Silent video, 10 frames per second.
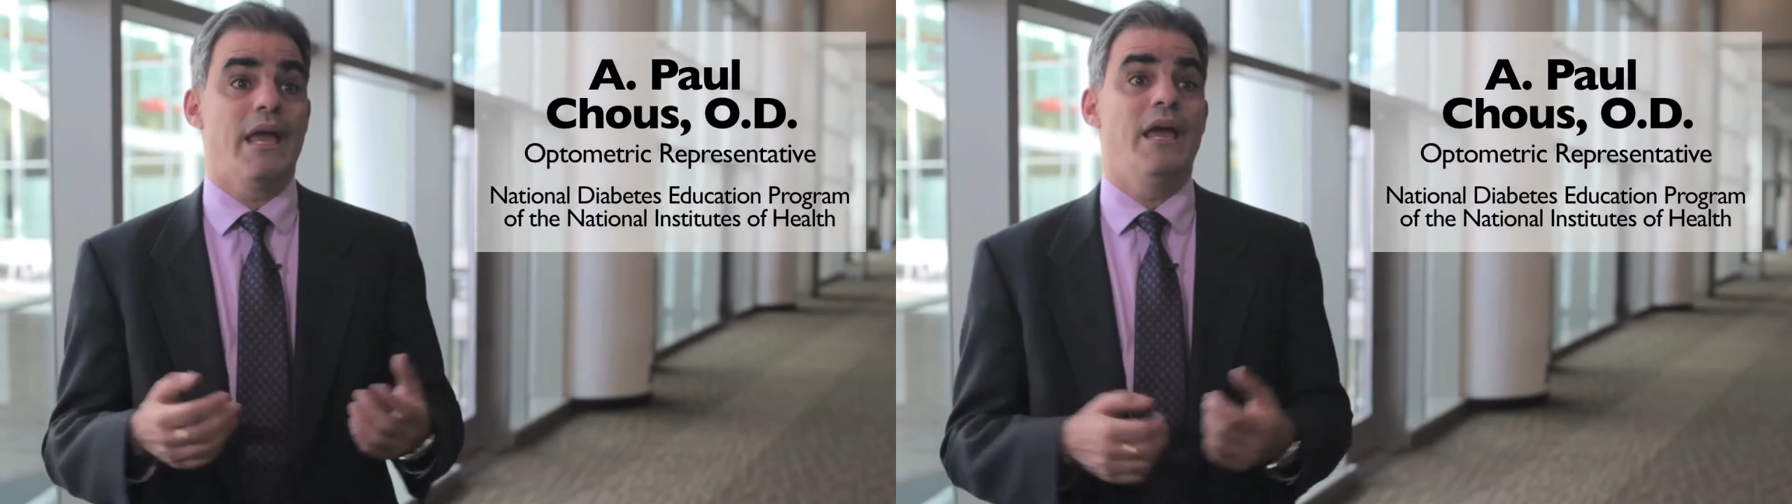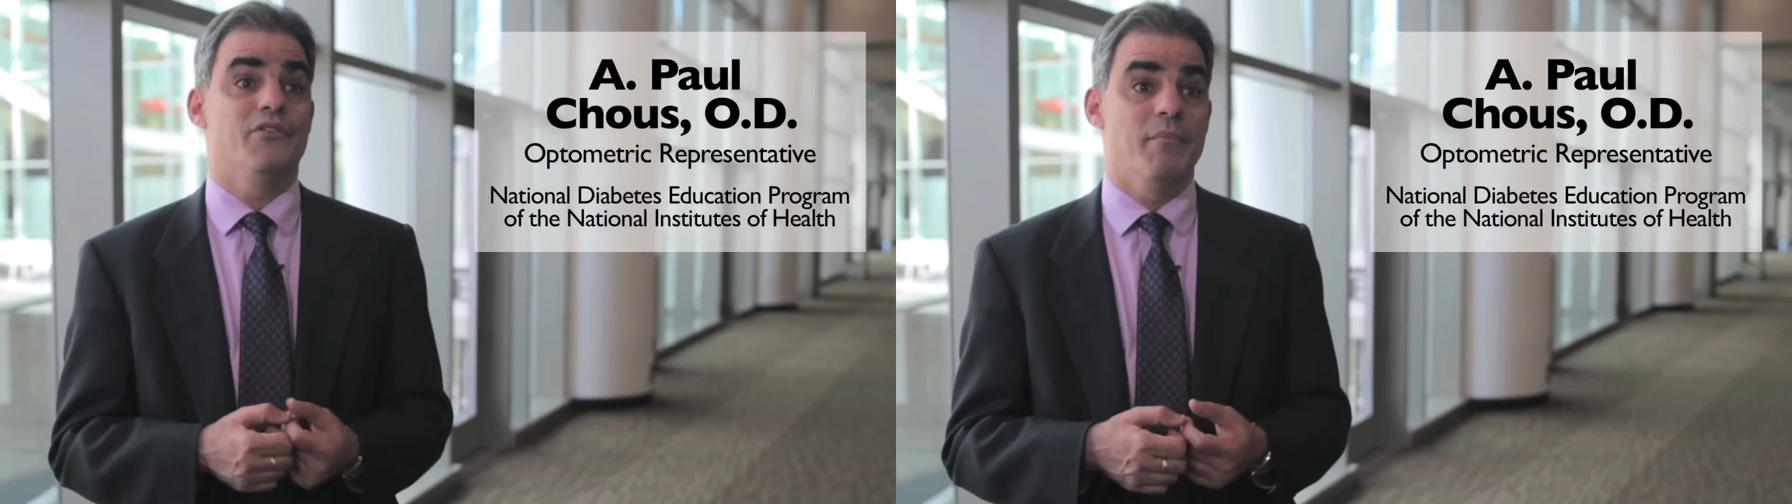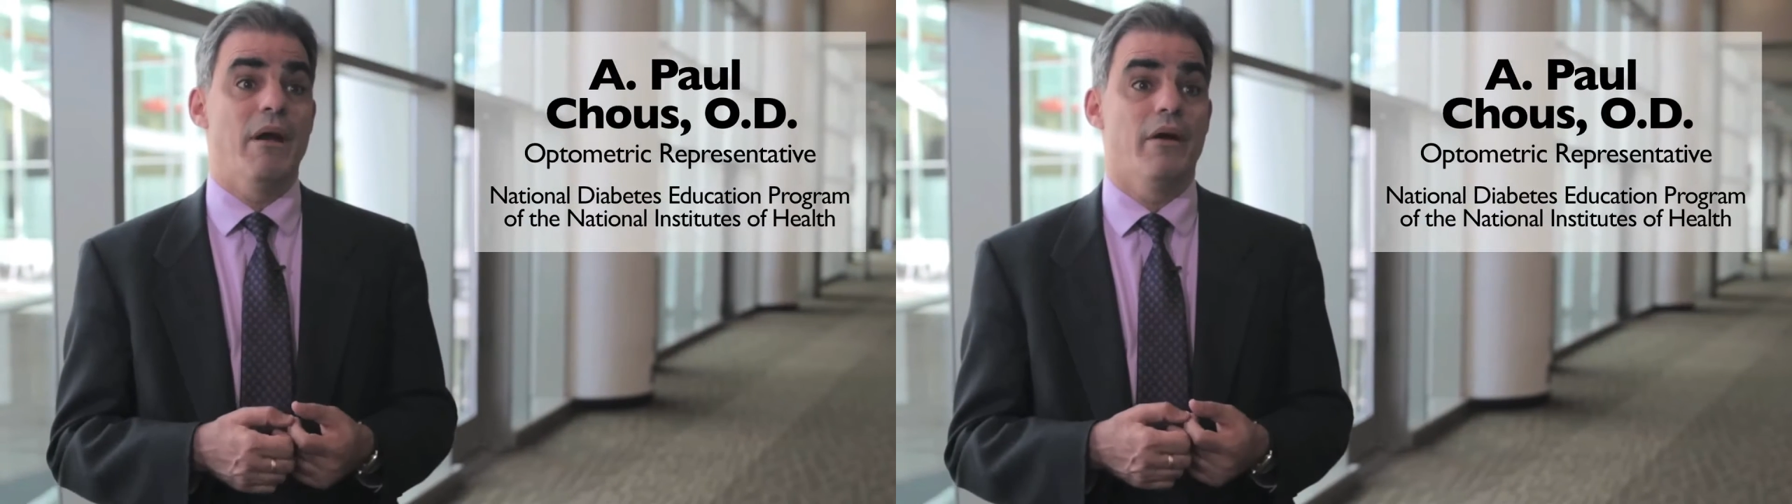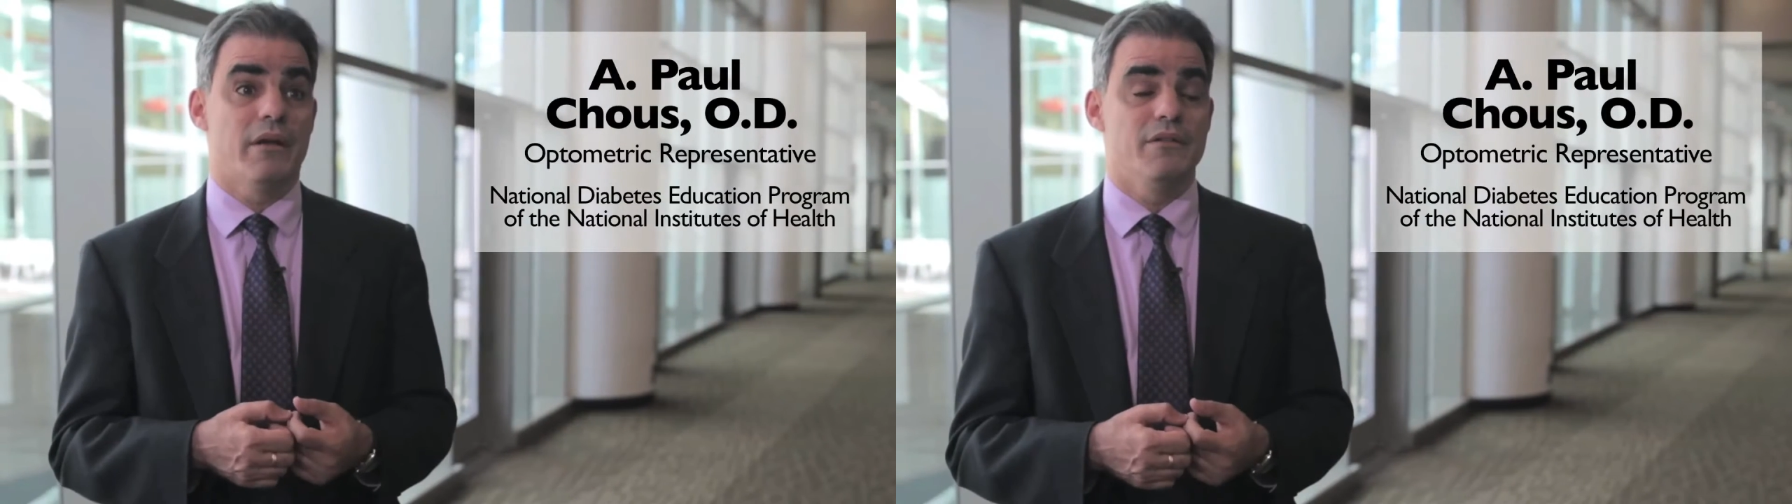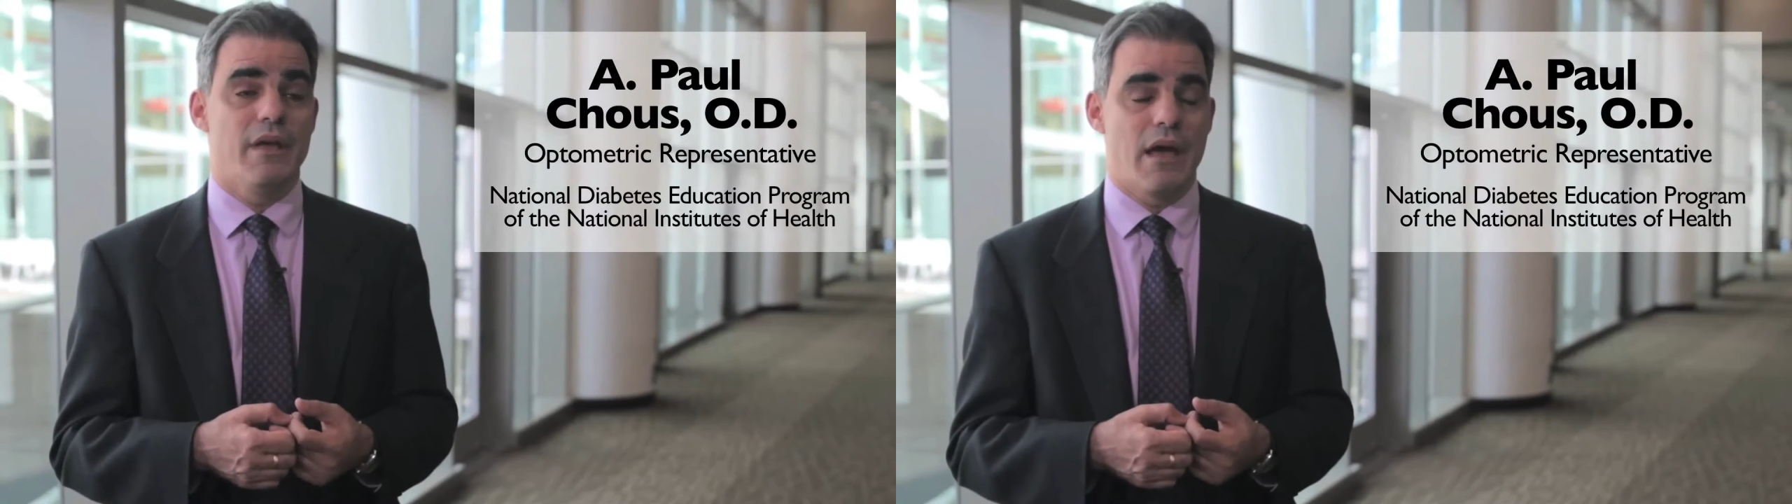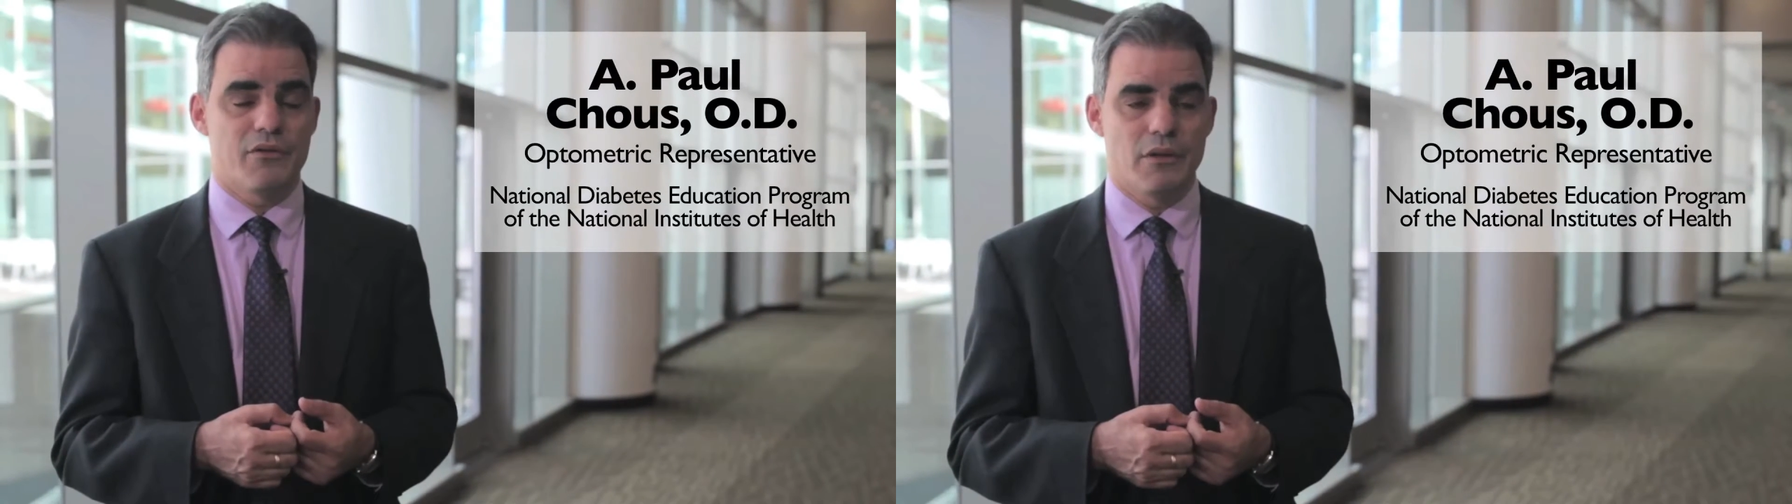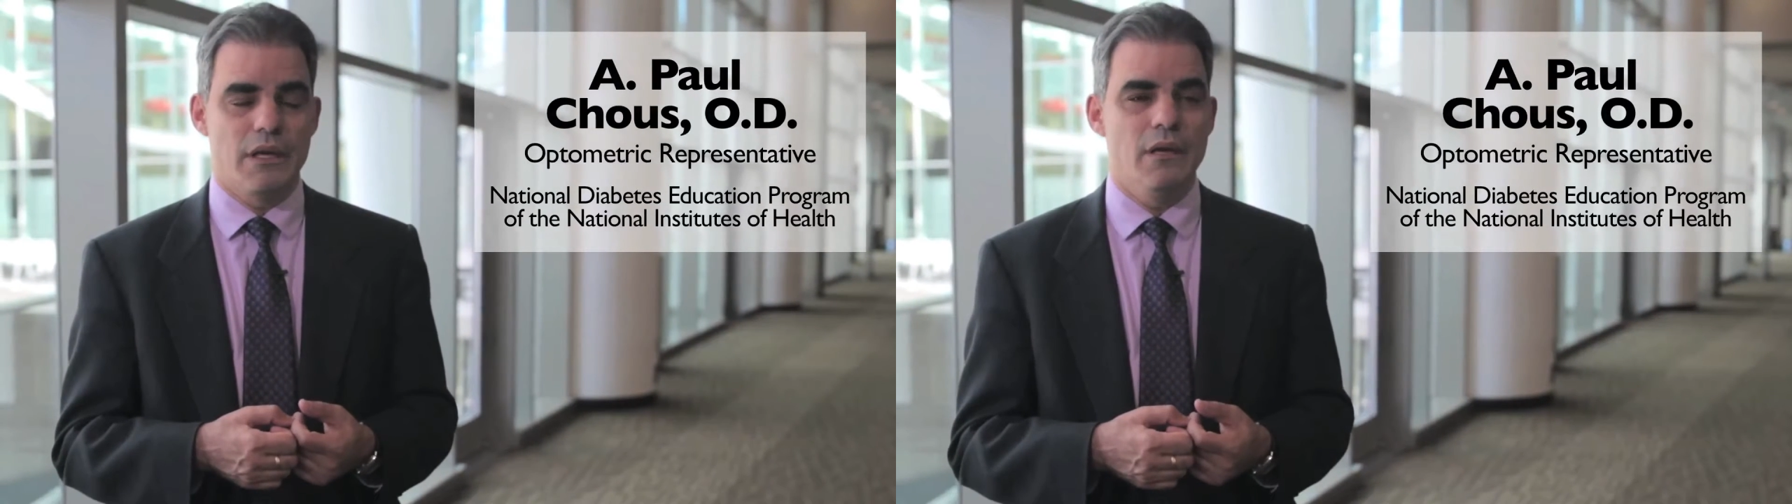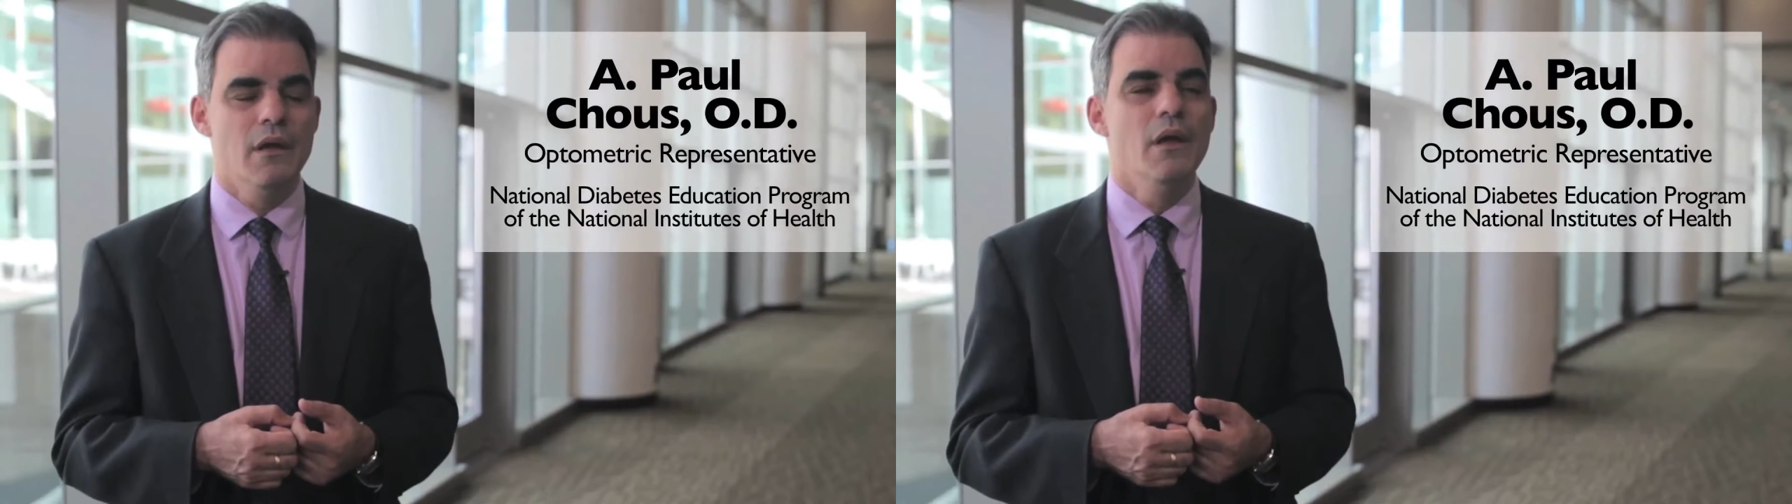age Americans actually,